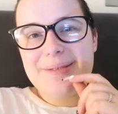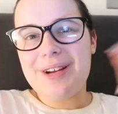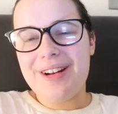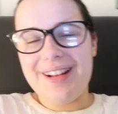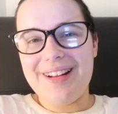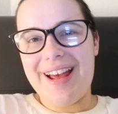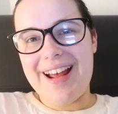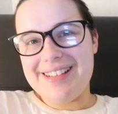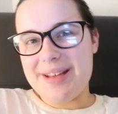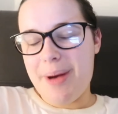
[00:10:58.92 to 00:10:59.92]
am going to
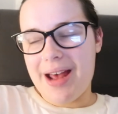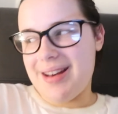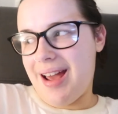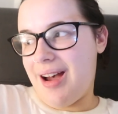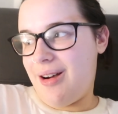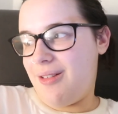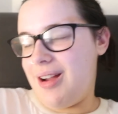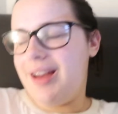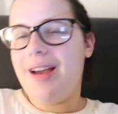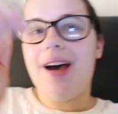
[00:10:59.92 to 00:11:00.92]
head to bed now.
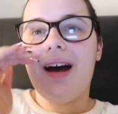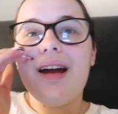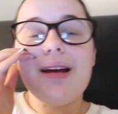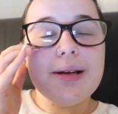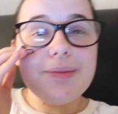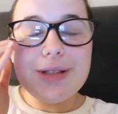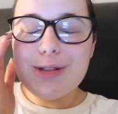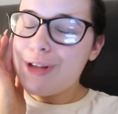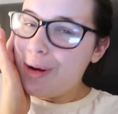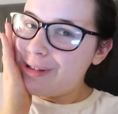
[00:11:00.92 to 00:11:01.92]
I am
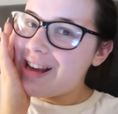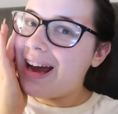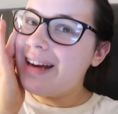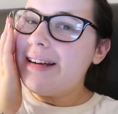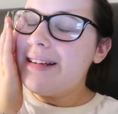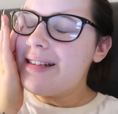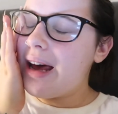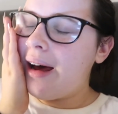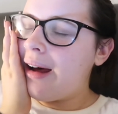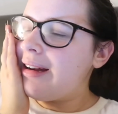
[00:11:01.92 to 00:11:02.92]
so tired
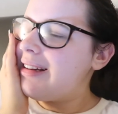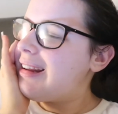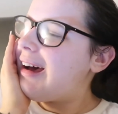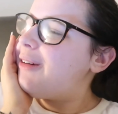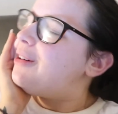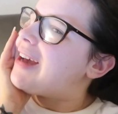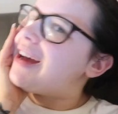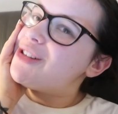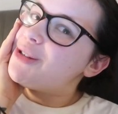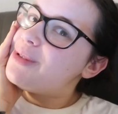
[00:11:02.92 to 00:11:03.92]
and I will
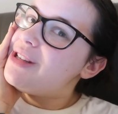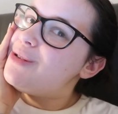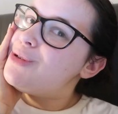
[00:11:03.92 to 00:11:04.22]
catch up with you